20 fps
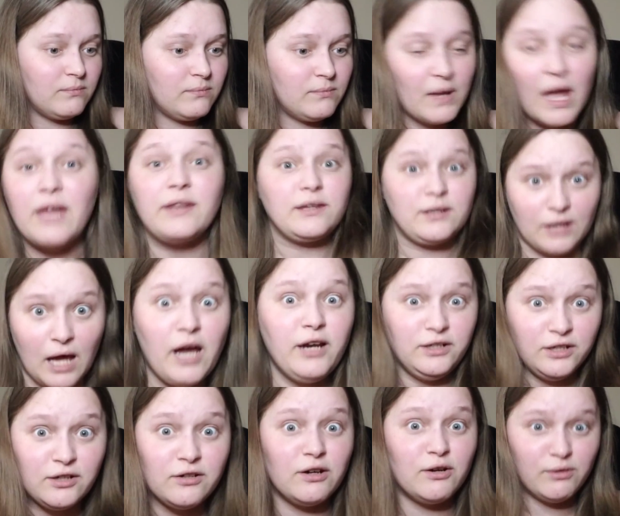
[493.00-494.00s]
As a
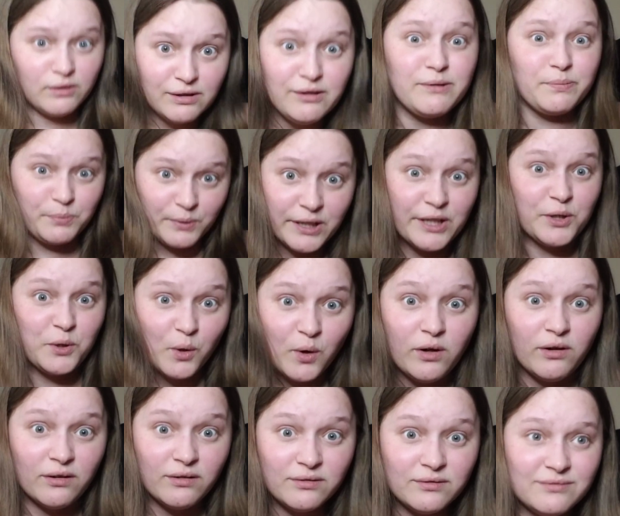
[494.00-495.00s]
9-year-old, it was pretty
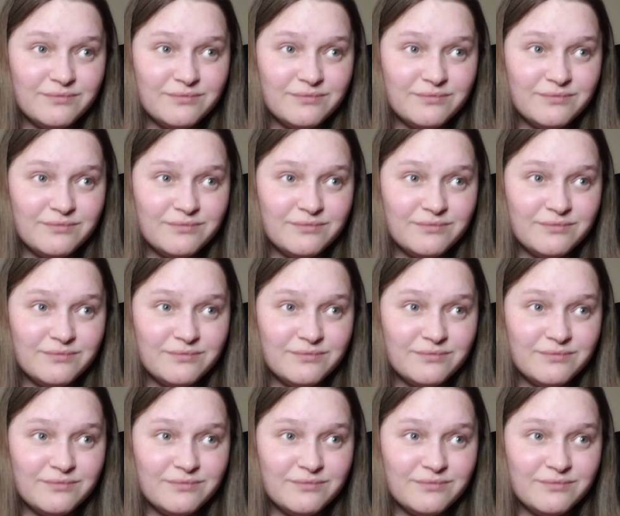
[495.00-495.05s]
cool.